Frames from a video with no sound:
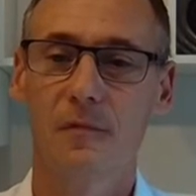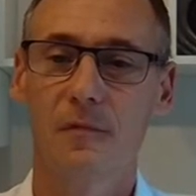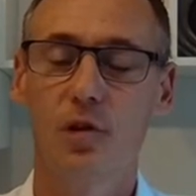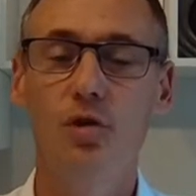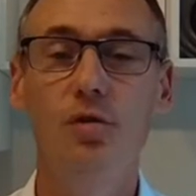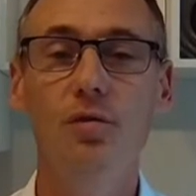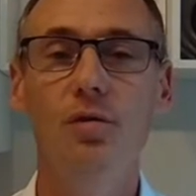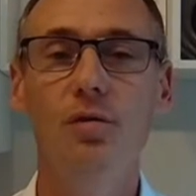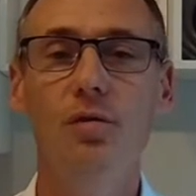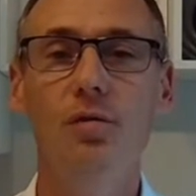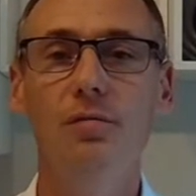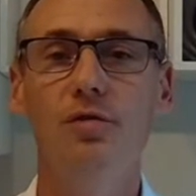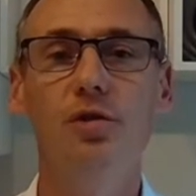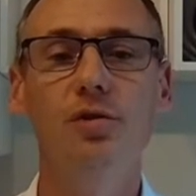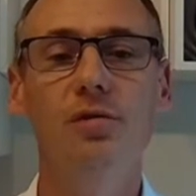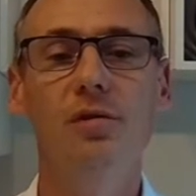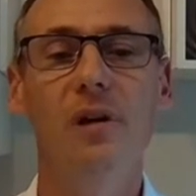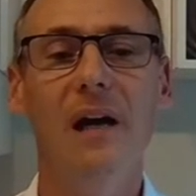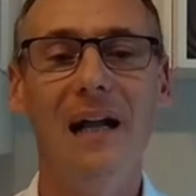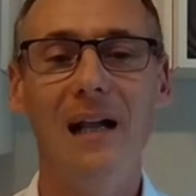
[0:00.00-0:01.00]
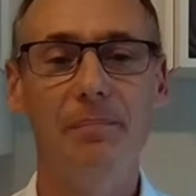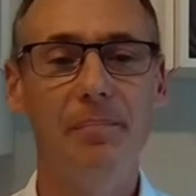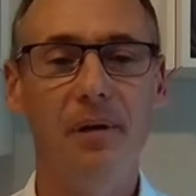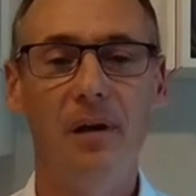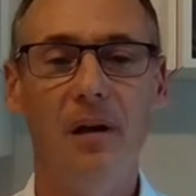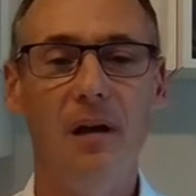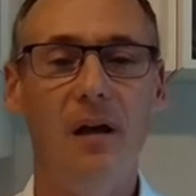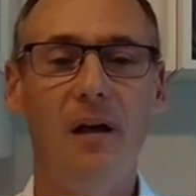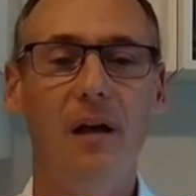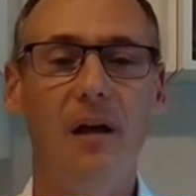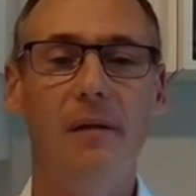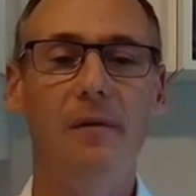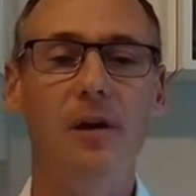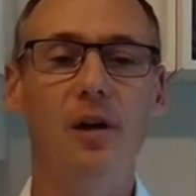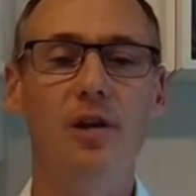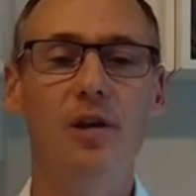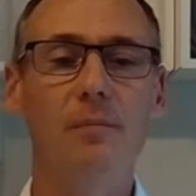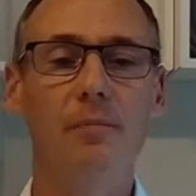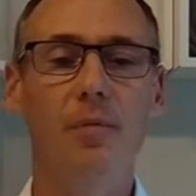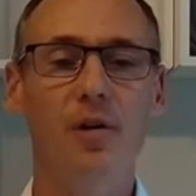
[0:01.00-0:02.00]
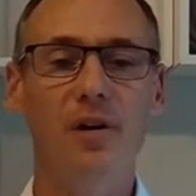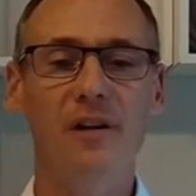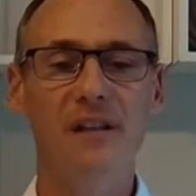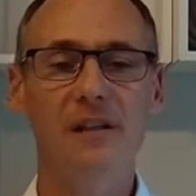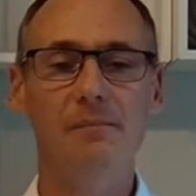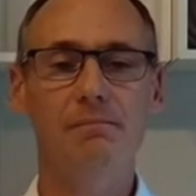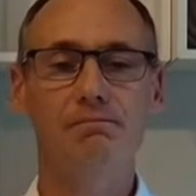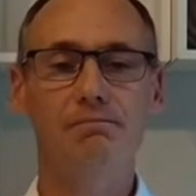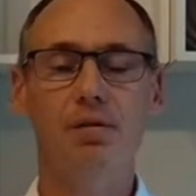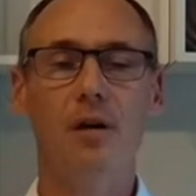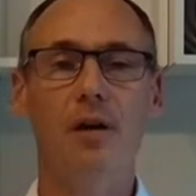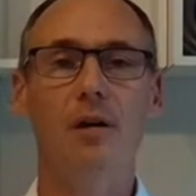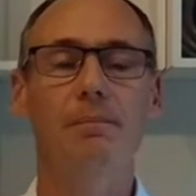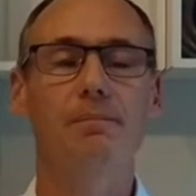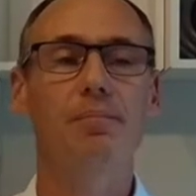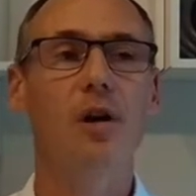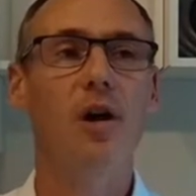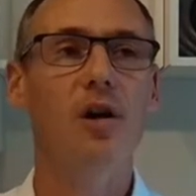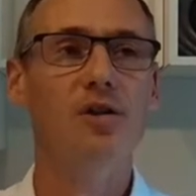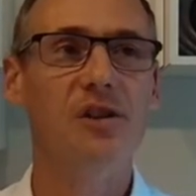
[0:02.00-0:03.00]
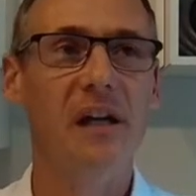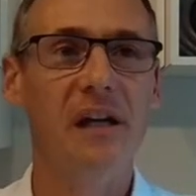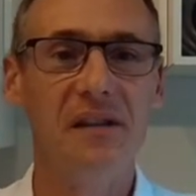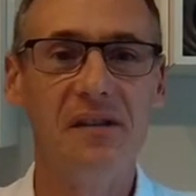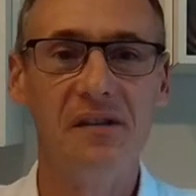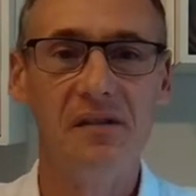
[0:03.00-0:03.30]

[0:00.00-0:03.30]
to help an onboarding project?